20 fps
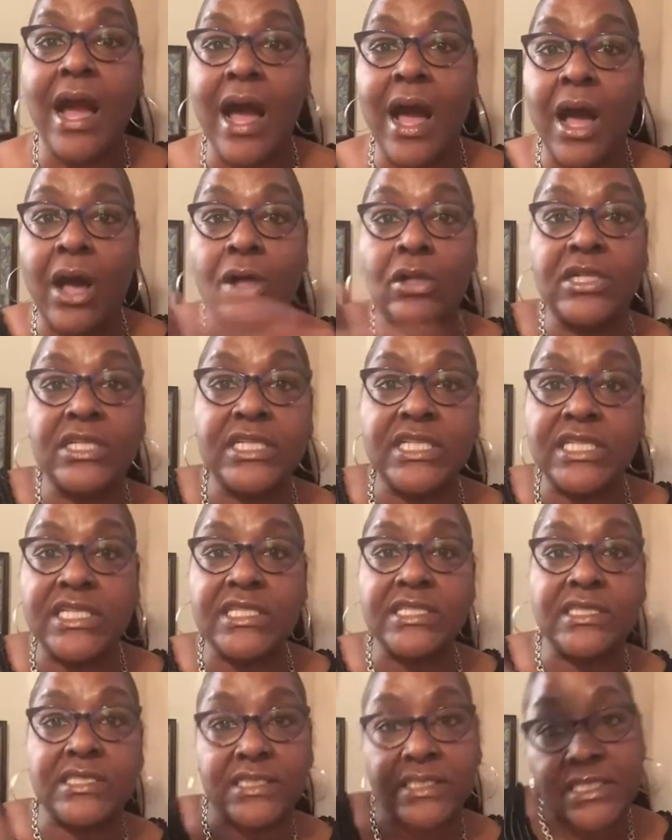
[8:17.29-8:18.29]
All of
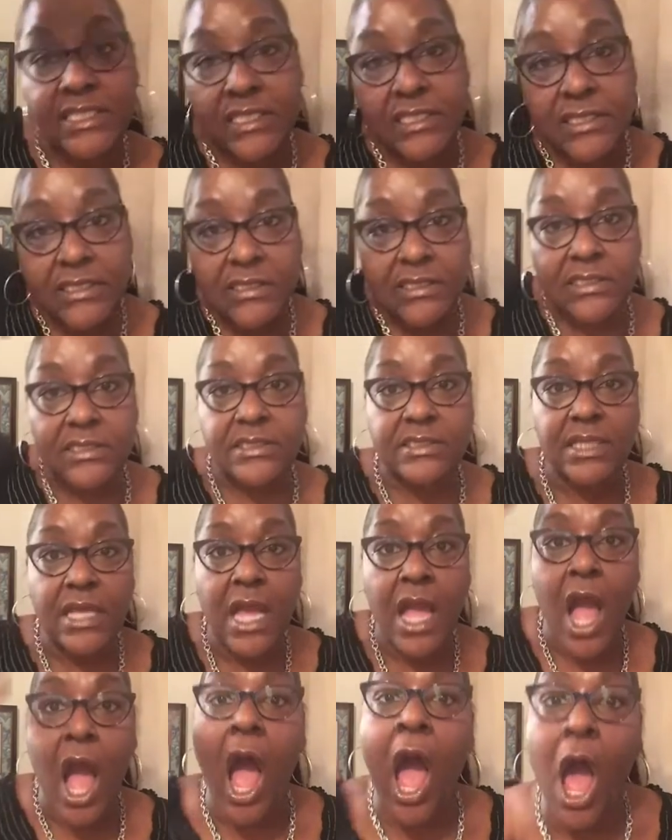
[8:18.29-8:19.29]
this seems.
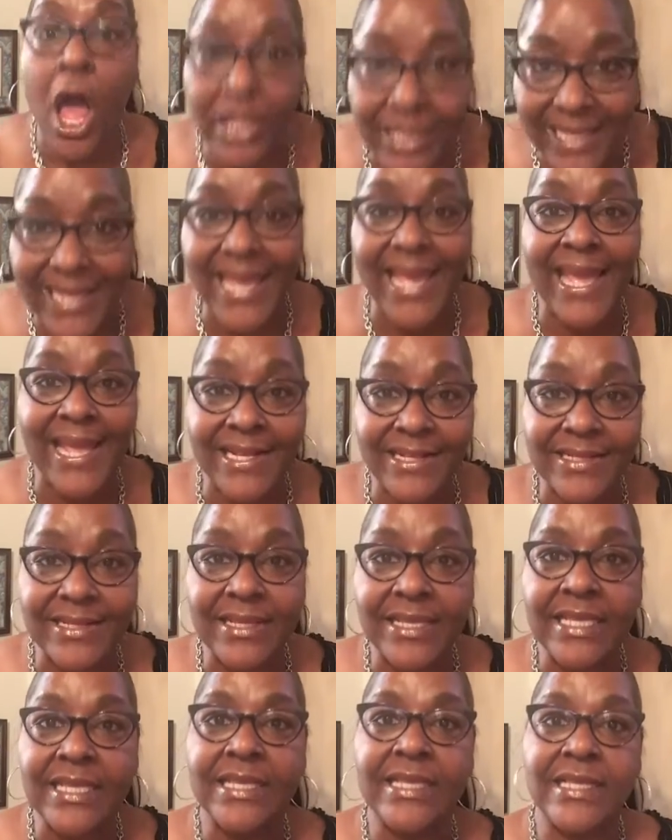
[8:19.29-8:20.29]
All of that.
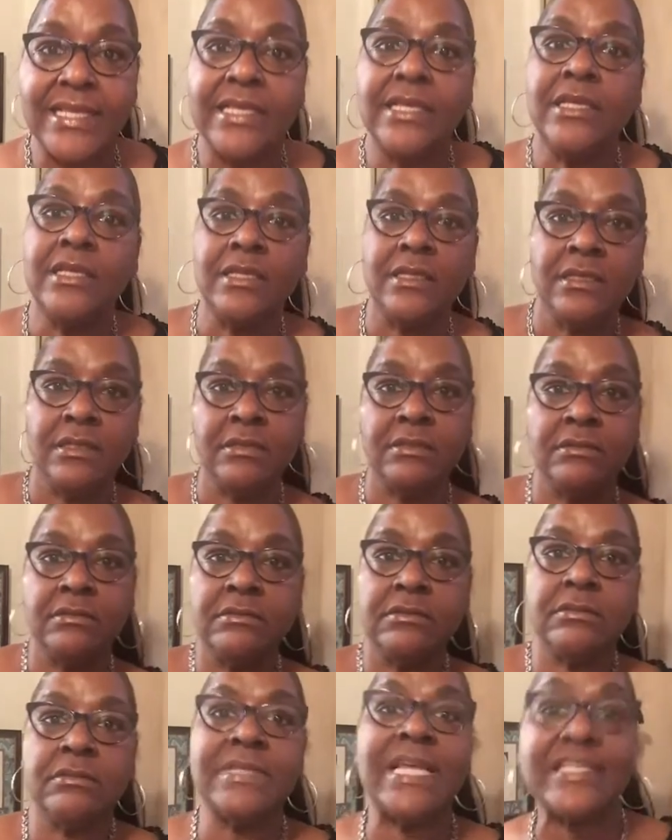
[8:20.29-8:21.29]

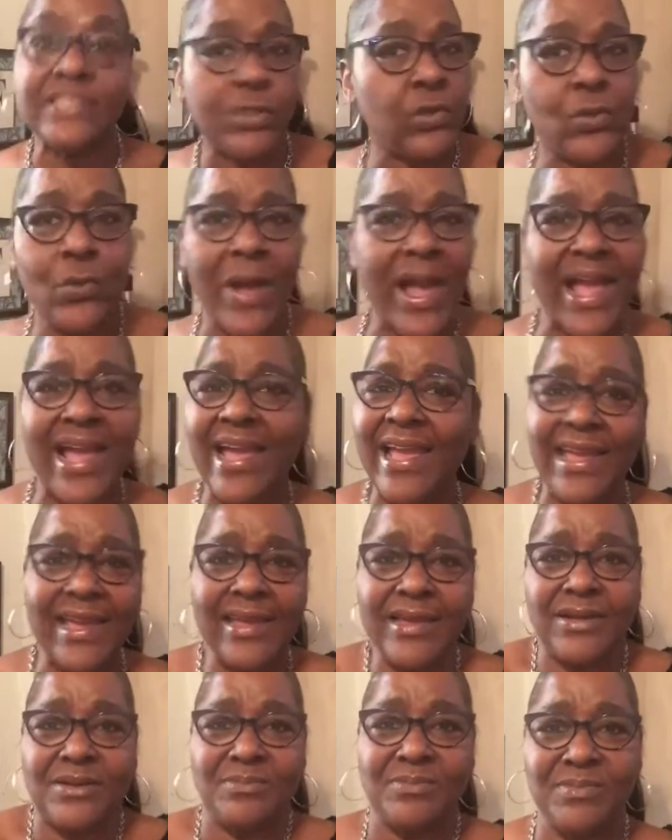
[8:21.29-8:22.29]
That's who I
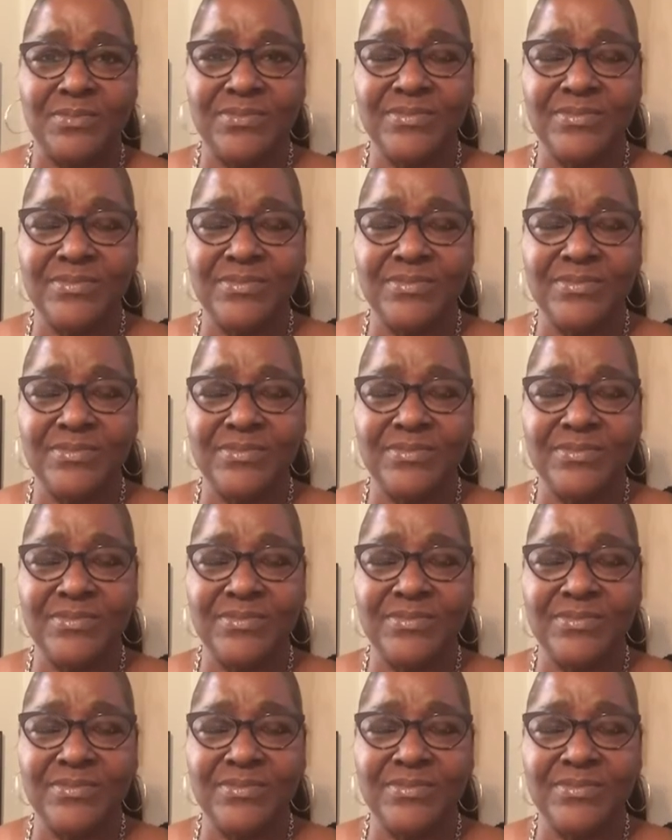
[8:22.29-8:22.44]
am.